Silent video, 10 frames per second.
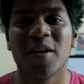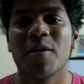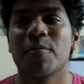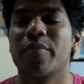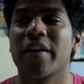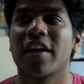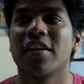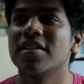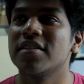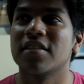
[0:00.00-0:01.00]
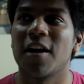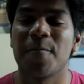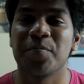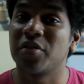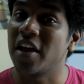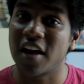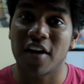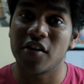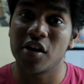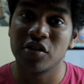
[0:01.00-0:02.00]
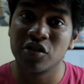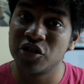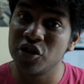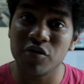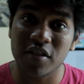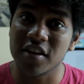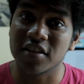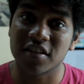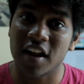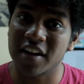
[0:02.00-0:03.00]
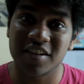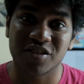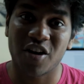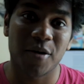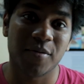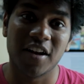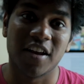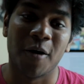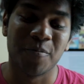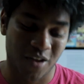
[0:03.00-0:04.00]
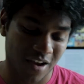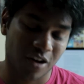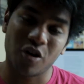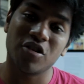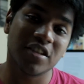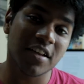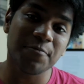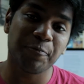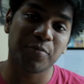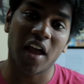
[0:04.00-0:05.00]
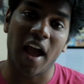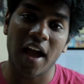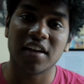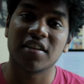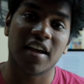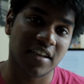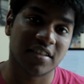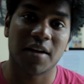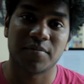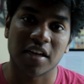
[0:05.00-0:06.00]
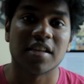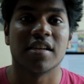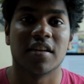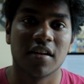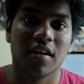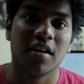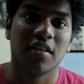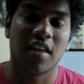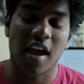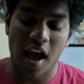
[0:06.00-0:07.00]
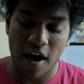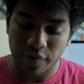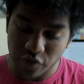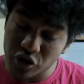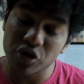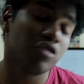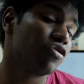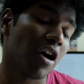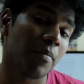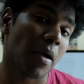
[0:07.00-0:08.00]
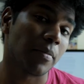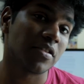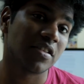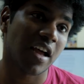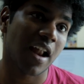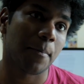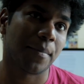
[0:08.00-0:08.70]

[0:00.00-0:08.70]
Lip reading: because they cover 2 things that I described earlier: content and exam technique. They have 2 trial papers that are